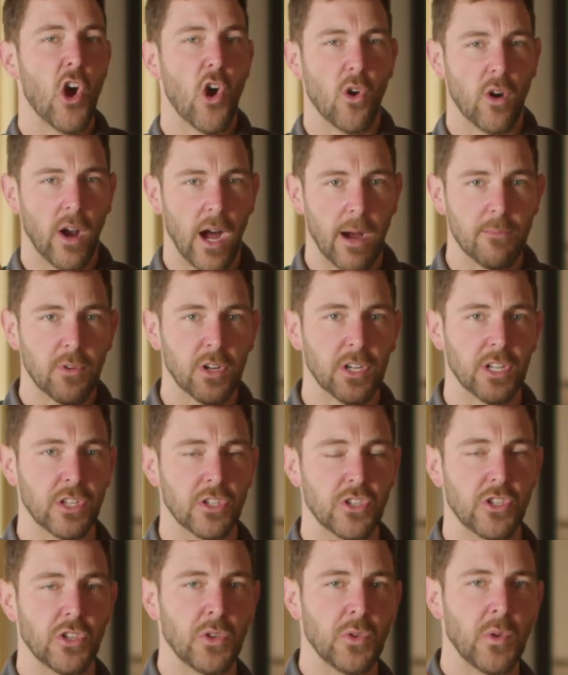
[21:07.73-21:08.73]
or I'm going to
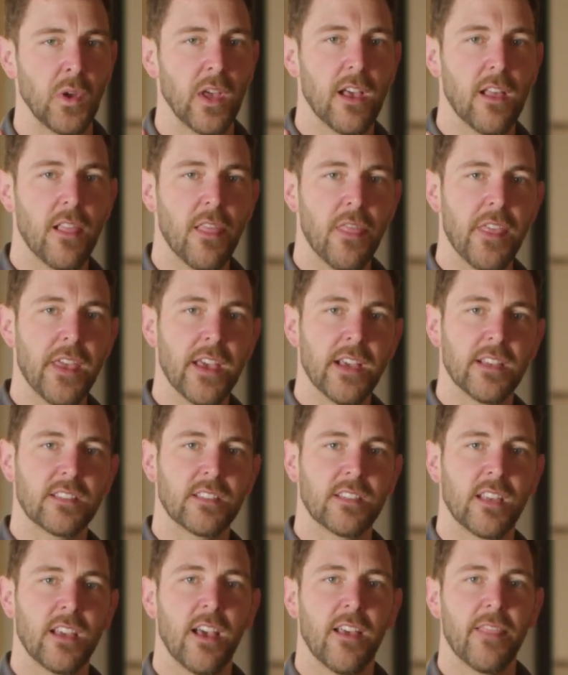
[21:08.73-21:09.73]
do
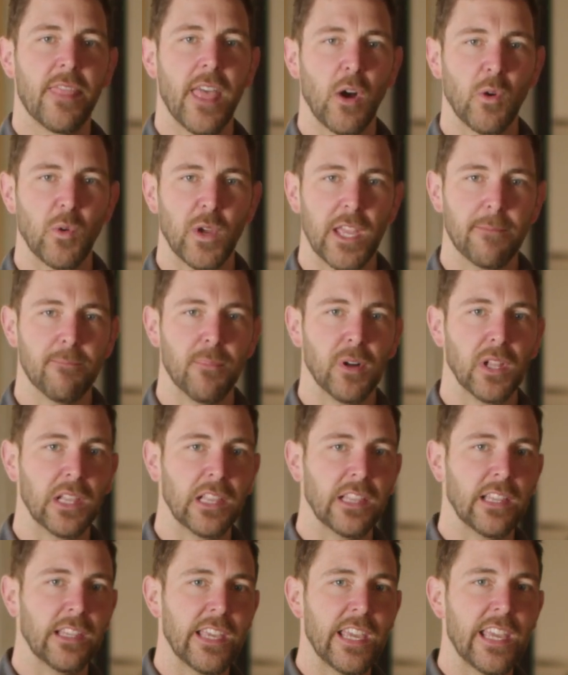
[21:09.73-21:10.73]
this, that we
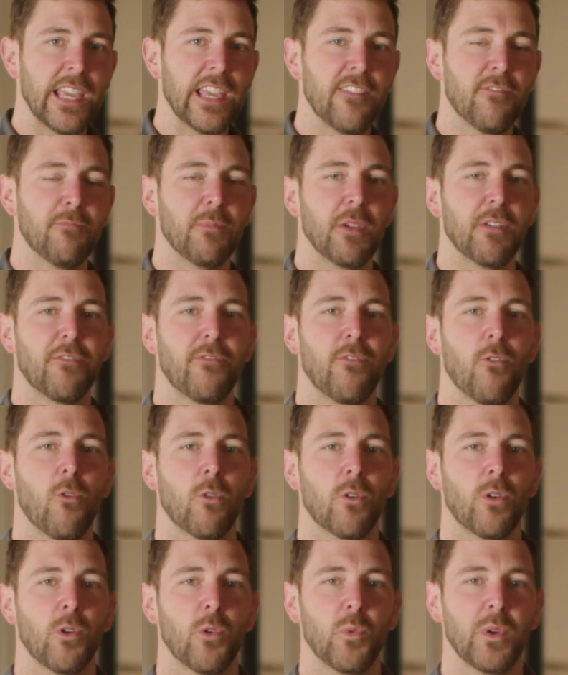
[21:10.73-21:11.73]
believe
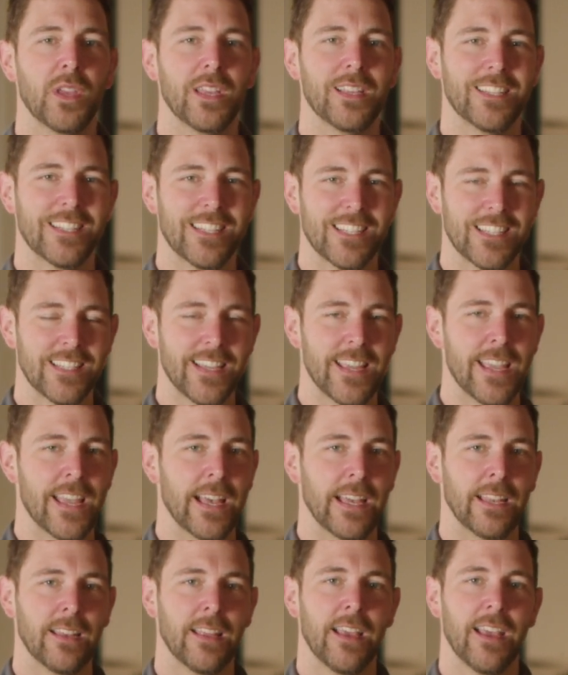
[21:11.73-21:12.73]
before we see
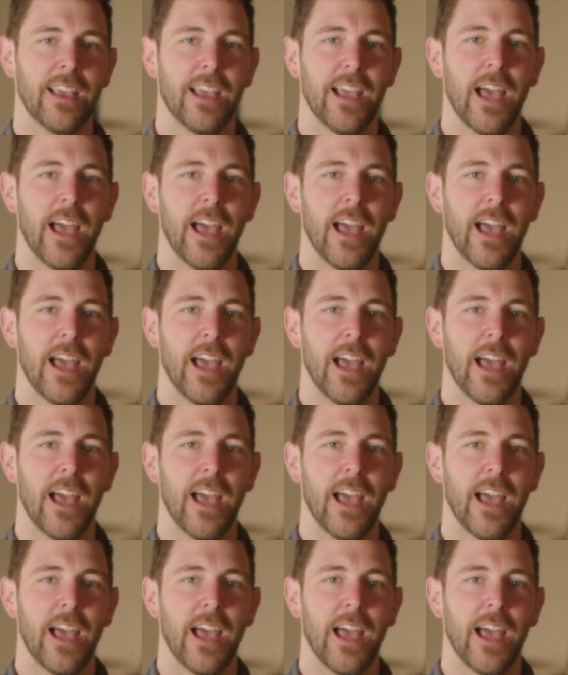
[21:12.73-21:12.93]
it,